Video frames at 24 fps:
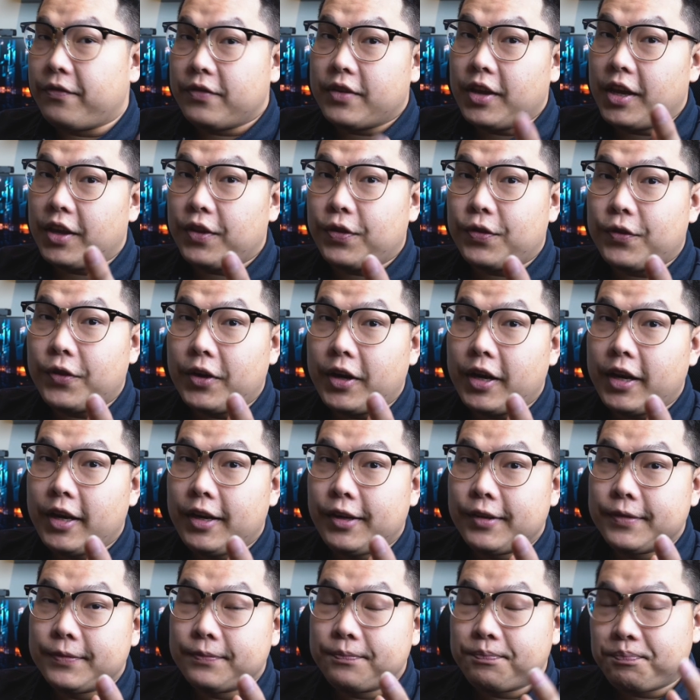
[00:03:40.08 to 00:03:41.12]
day 3,
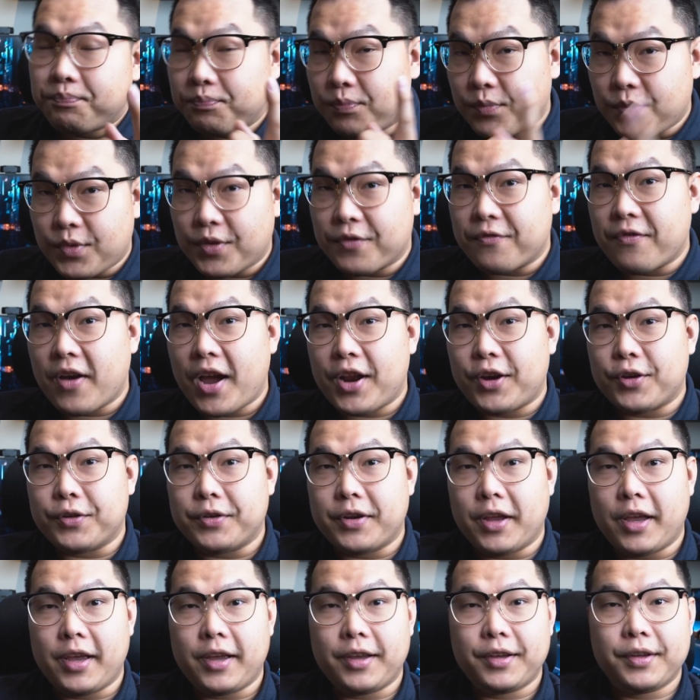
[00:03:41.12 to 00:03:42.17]
the final
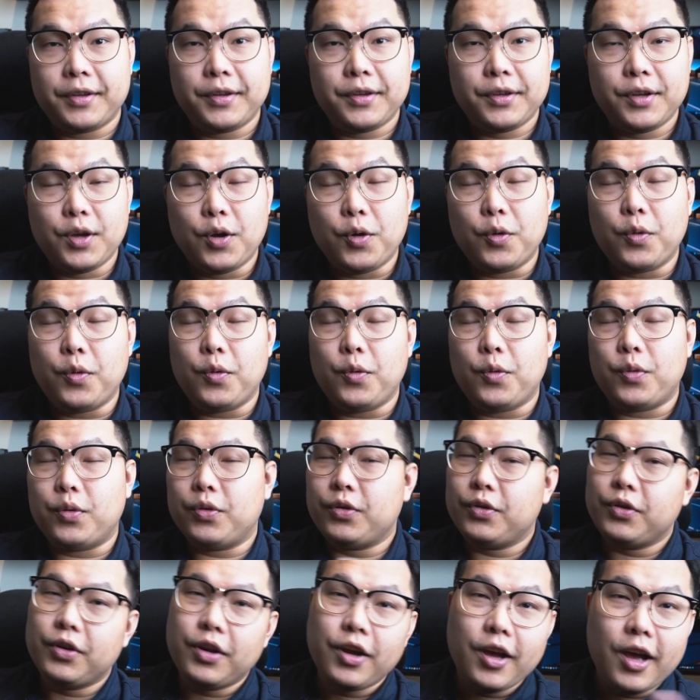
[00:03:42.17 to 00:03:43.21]
day.
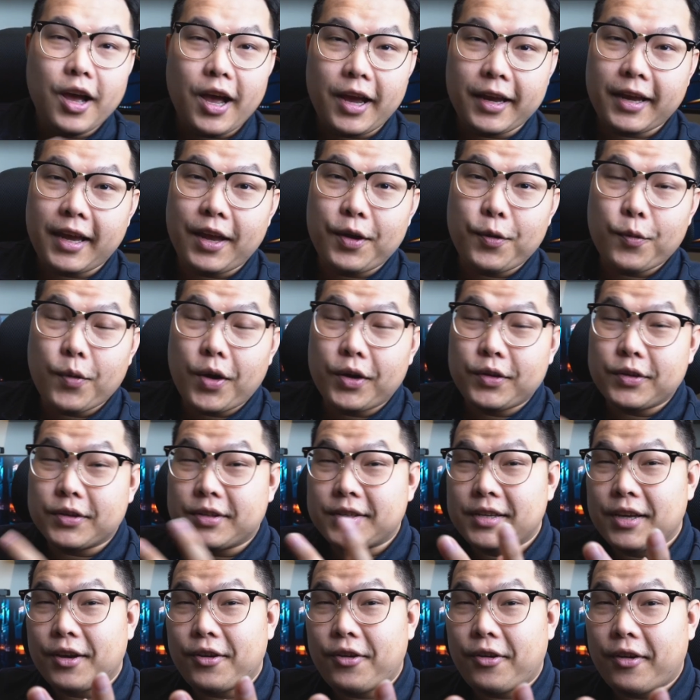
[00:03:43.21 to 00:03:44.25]
Oof, I can't wait to
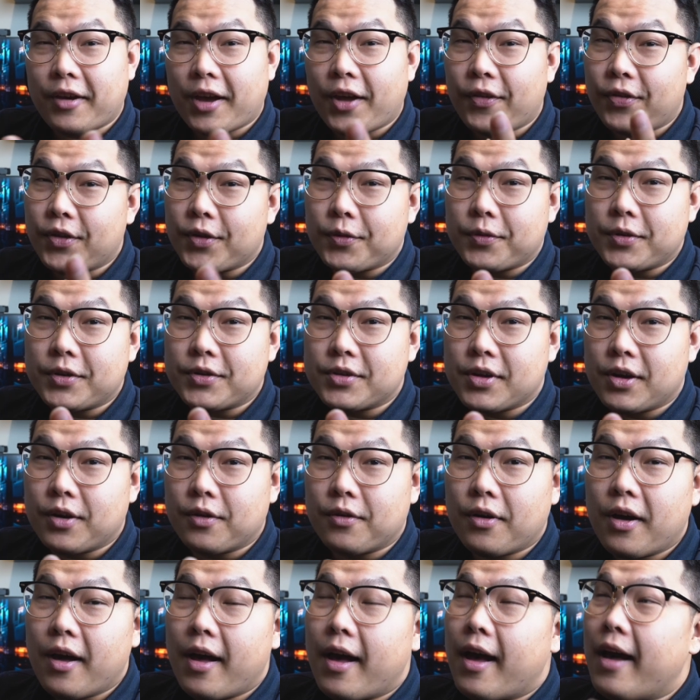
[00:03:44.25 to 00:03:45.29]
tell you guys the result.
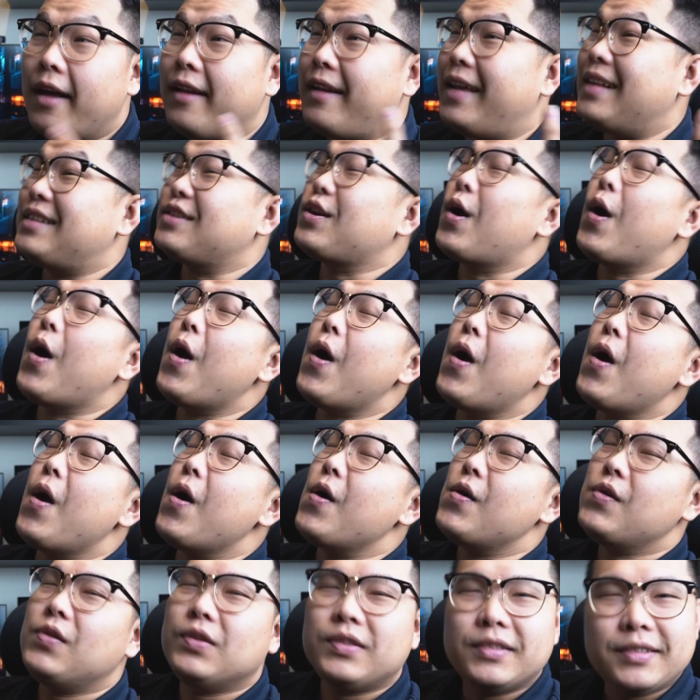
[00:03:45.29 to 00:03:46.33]
Let's
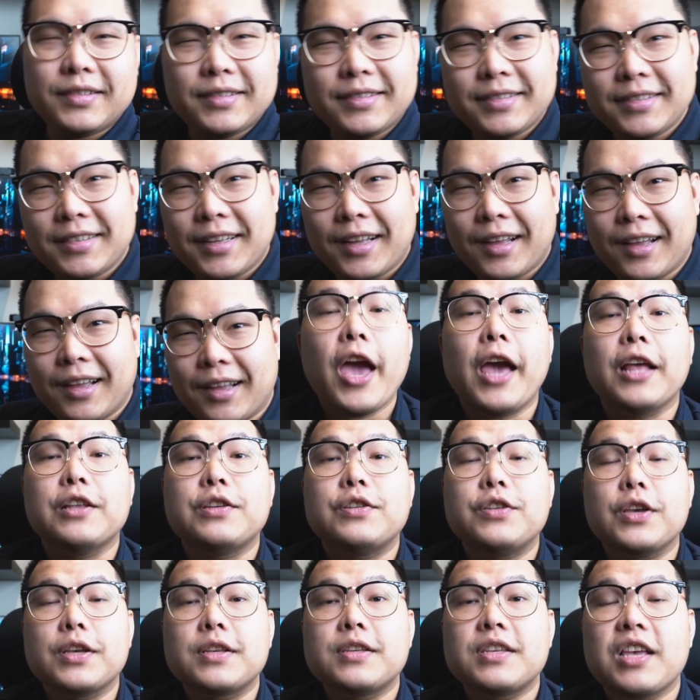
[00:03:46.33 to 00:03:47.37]
go. At
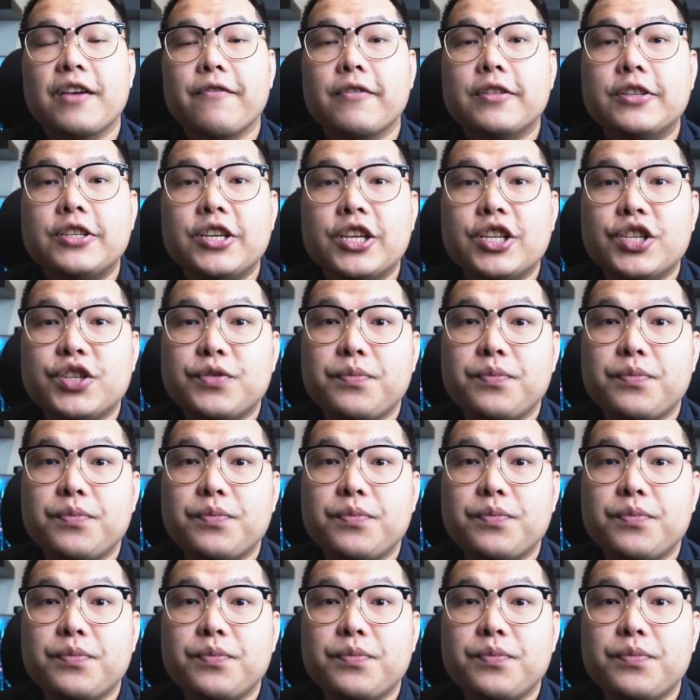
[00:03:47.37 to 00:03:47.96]
6:17